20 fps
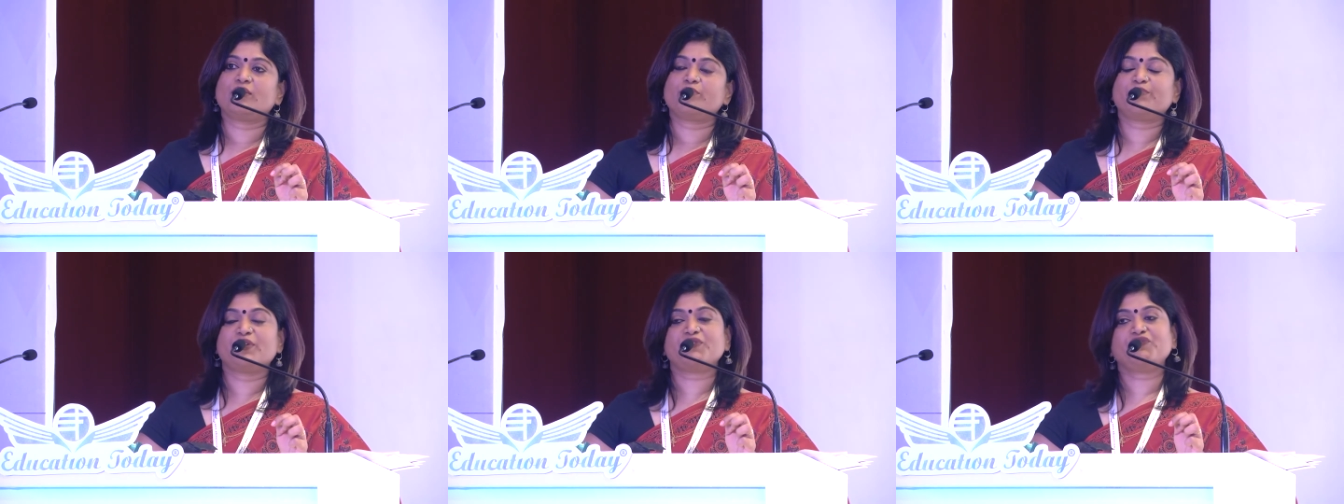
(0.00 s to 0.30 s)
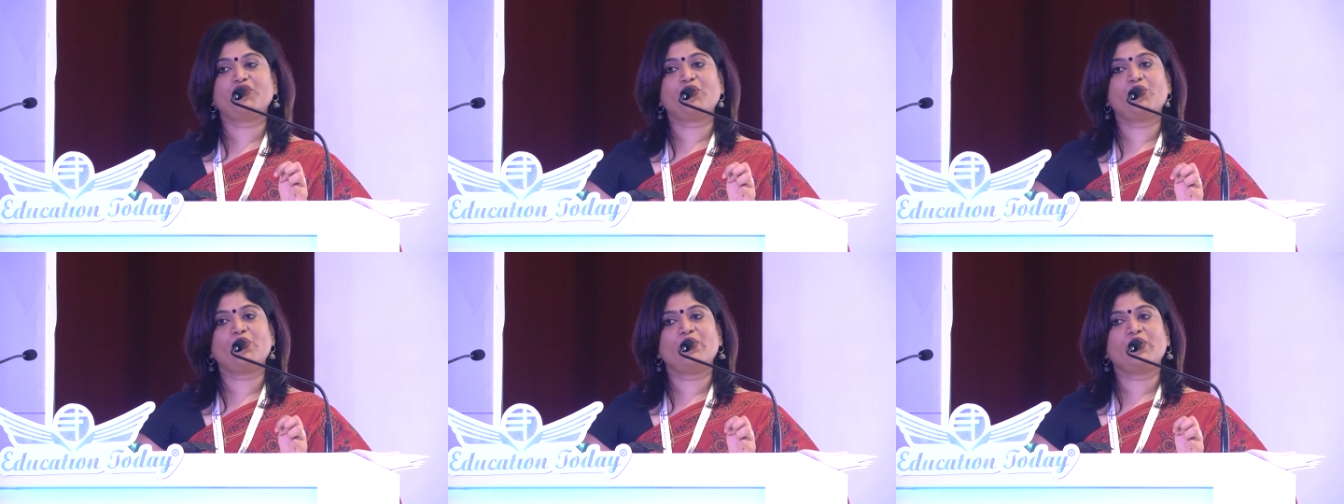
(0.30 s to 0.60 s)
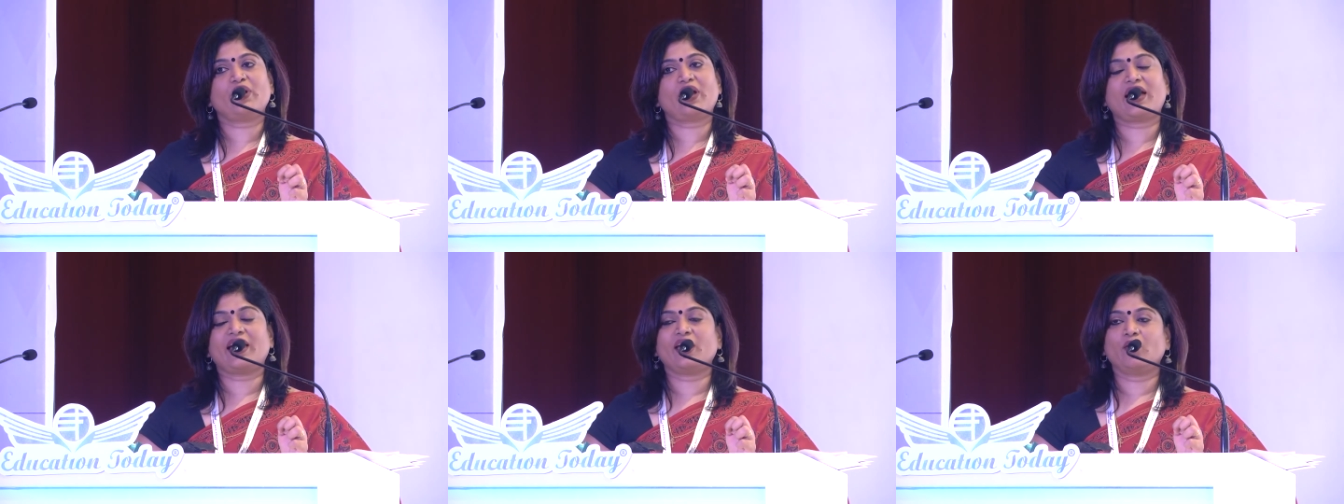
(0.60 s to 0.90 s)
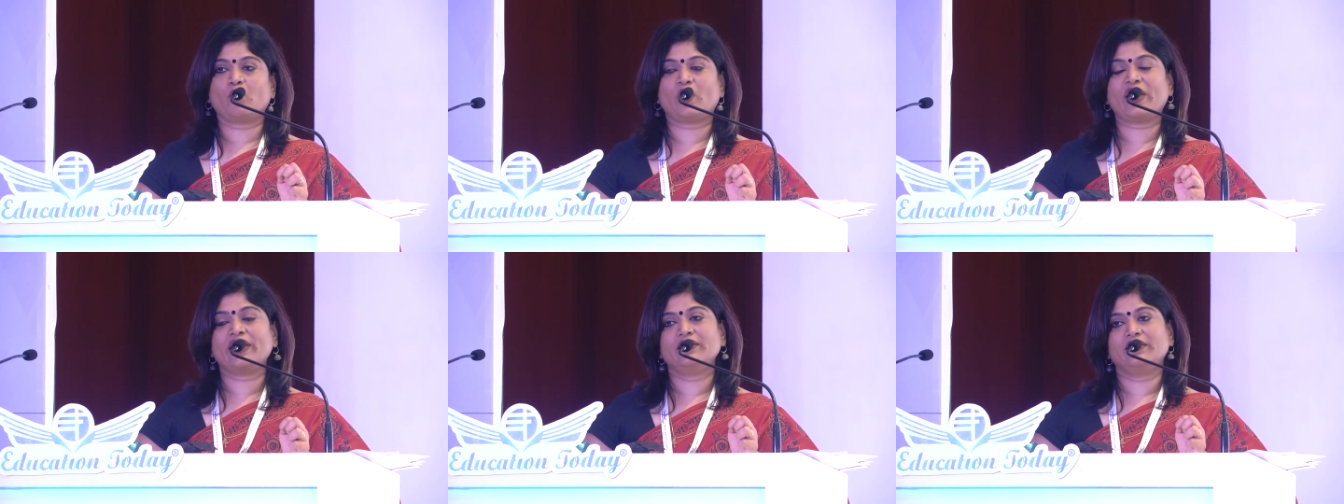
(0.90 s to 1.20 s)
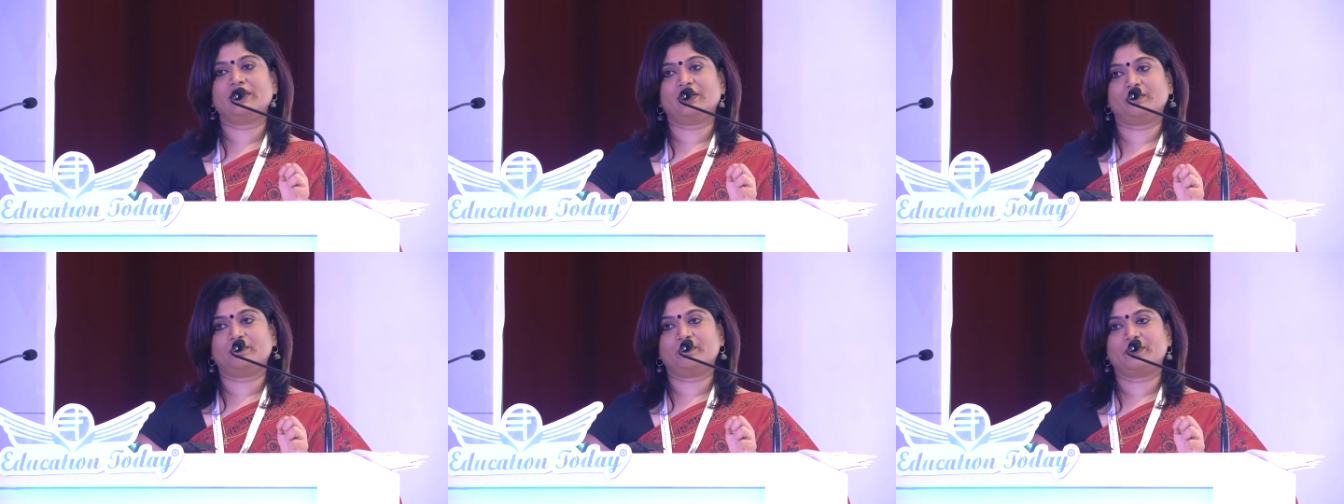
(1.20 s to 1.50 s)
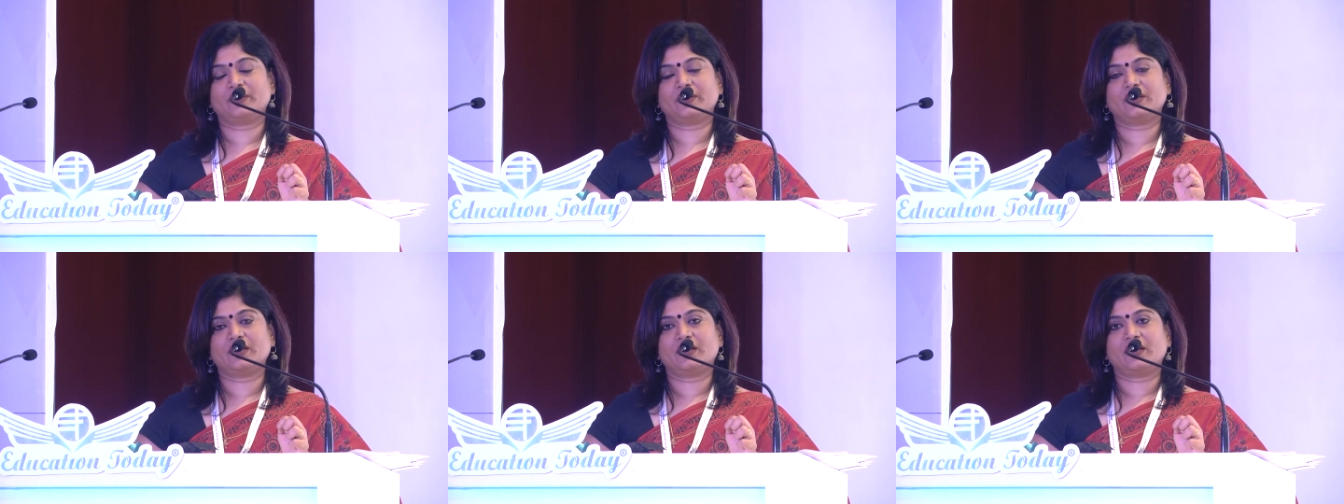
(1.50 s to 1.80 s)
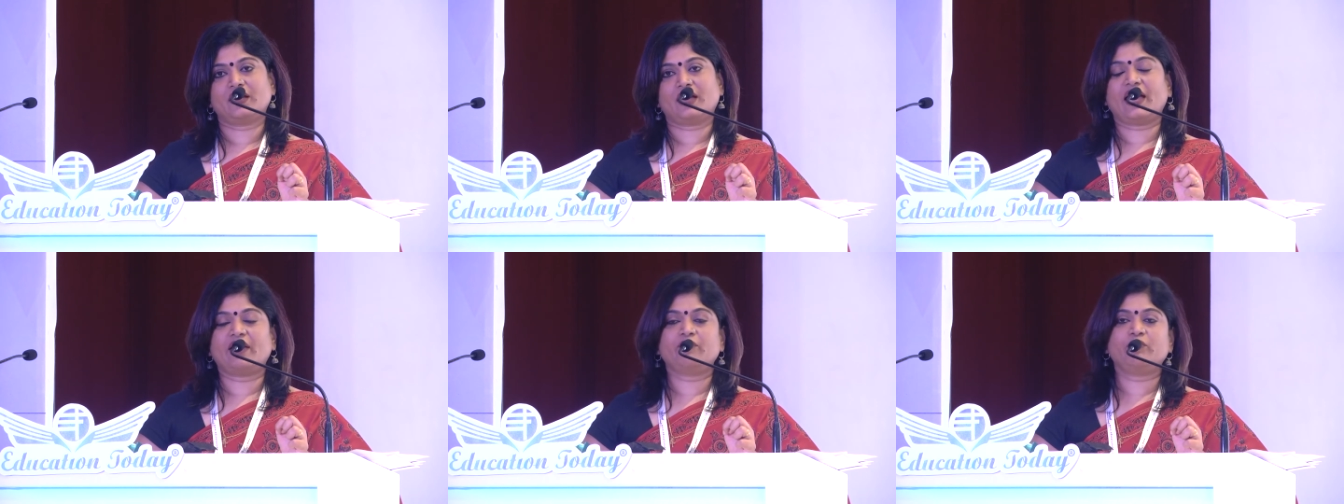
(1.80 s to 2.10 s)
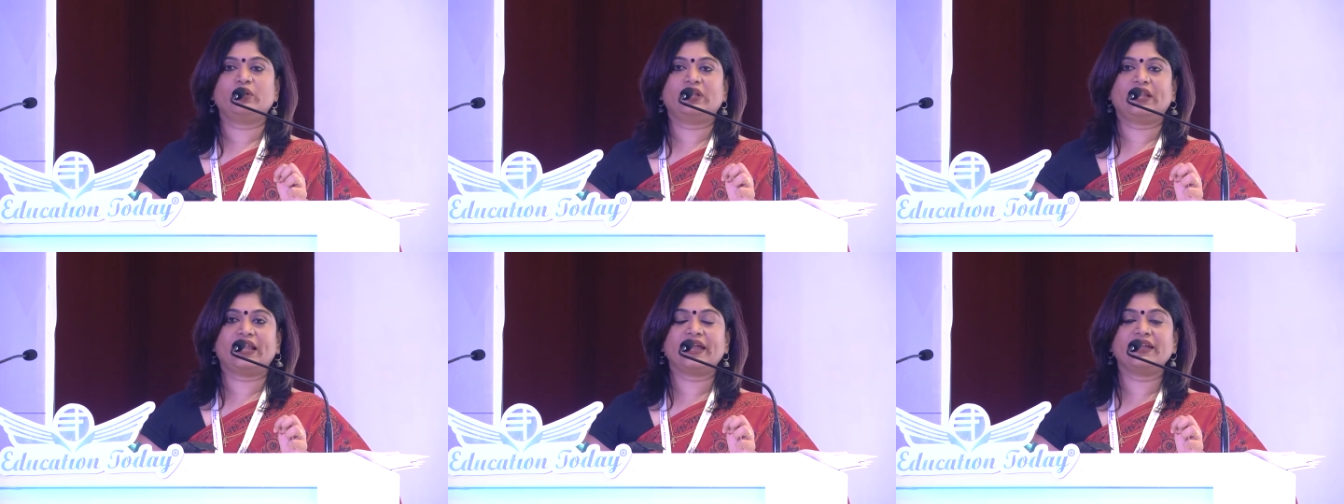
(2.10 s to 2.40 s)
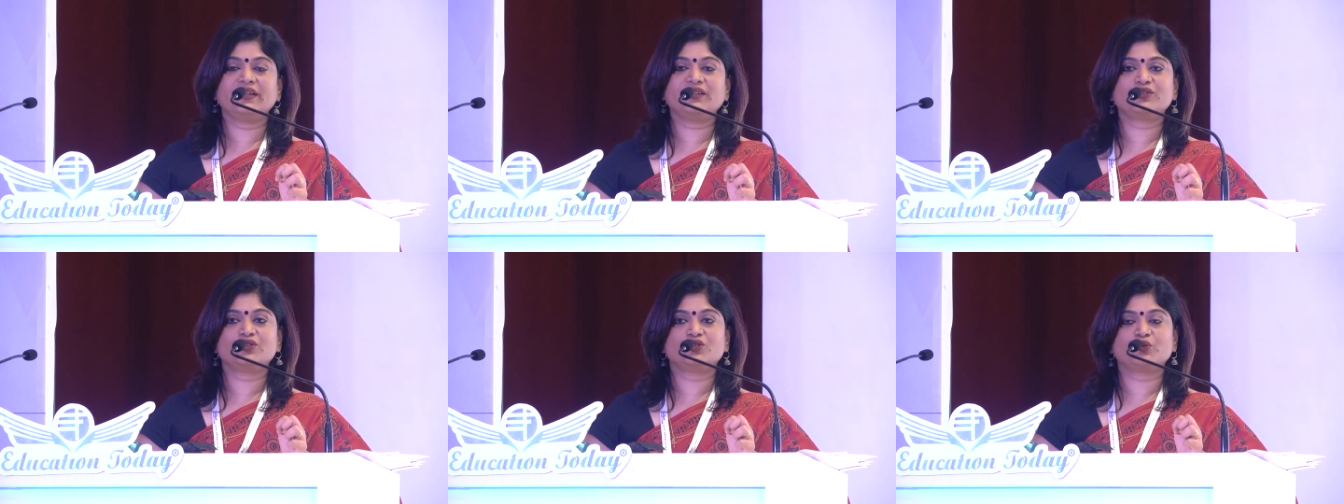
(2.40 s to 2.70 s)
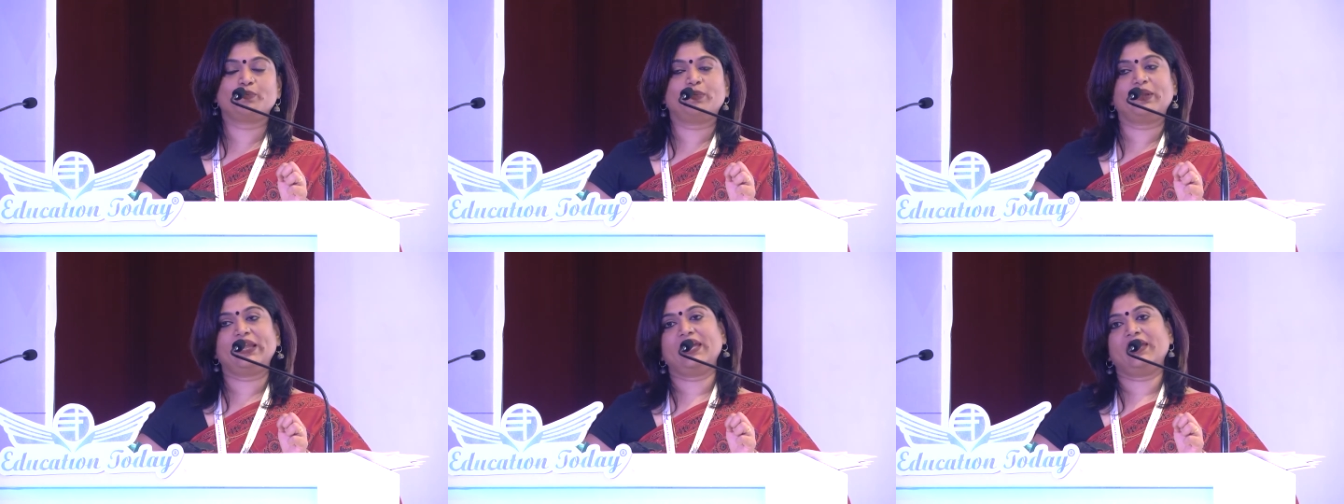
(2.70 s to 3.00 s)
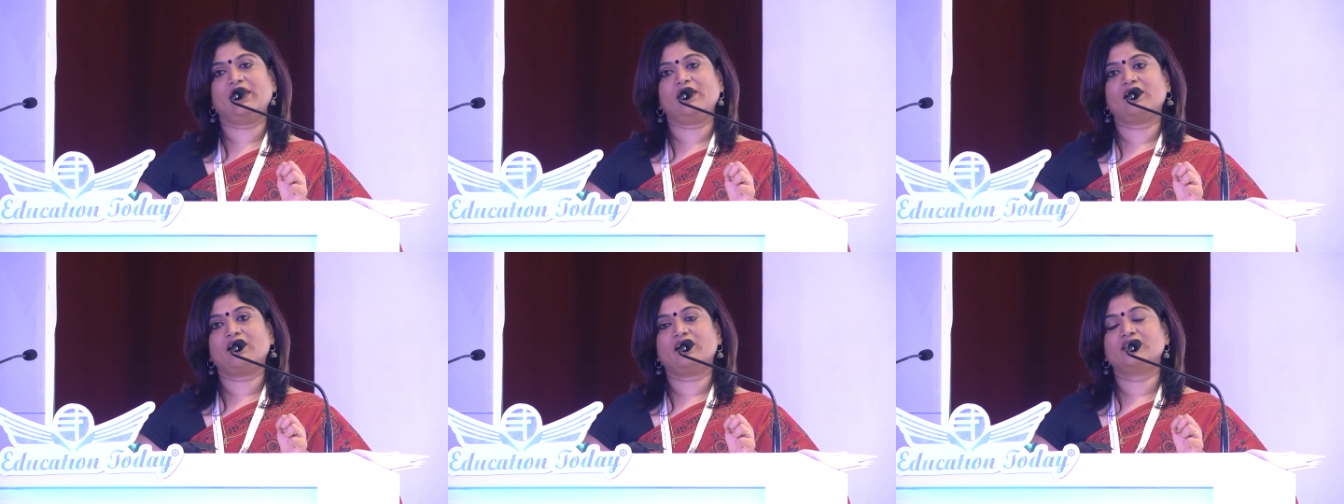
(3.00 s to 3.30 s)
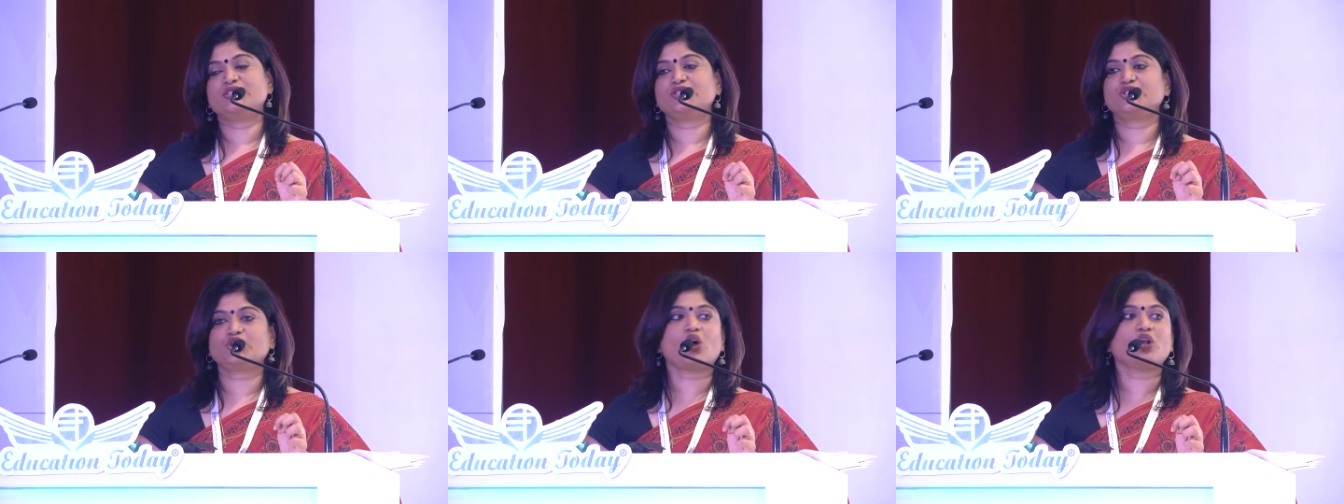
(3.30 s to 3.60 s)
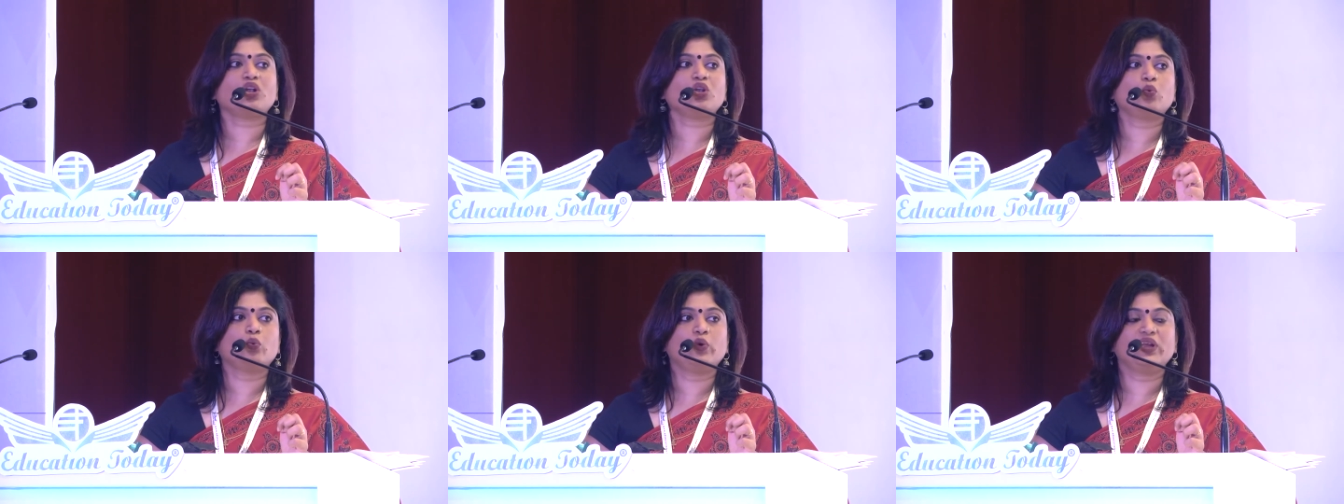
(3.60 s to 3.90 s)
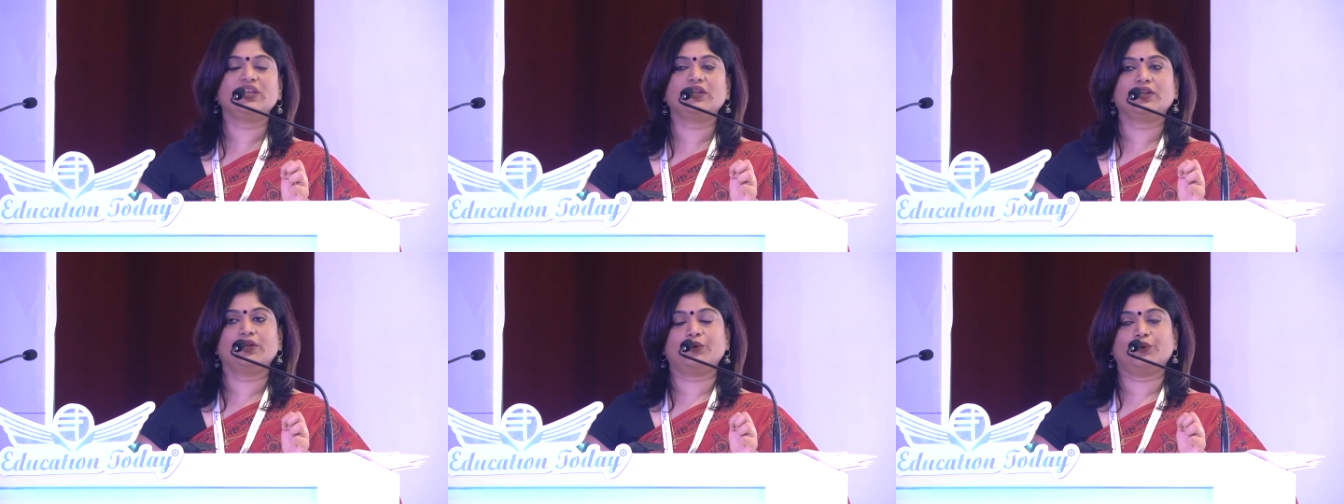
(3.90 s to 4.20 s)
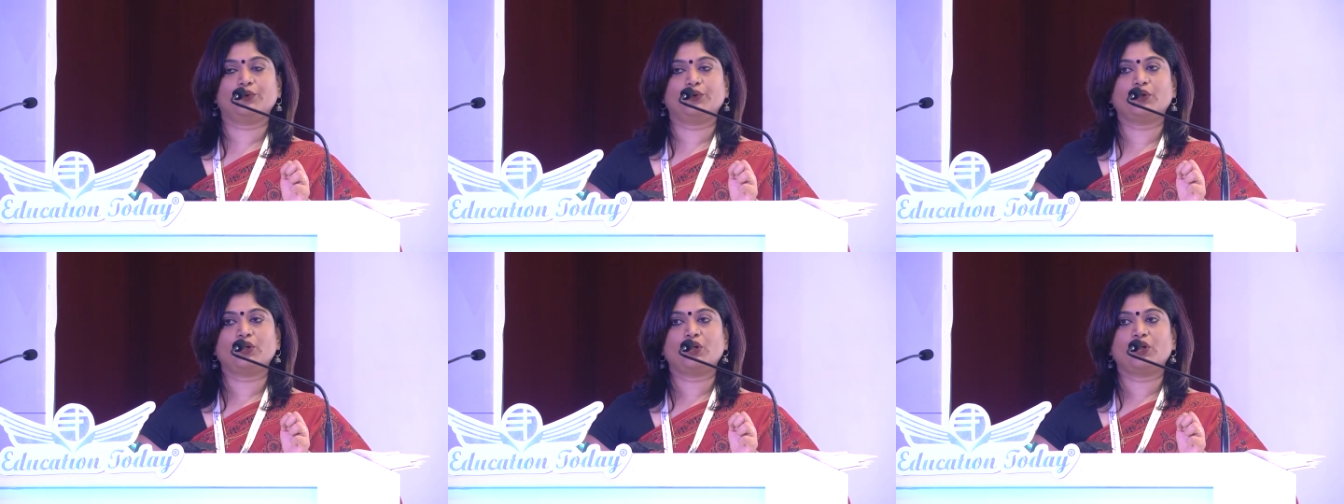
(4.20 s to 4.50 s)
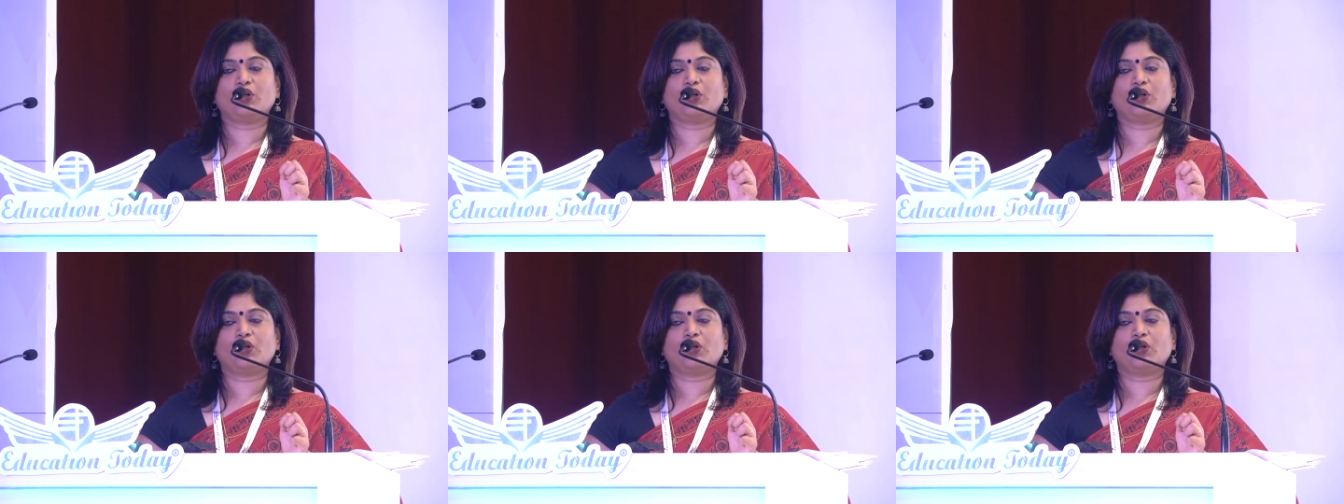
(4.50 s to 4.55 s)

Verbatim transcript: Before I wind up, I would like to play a short video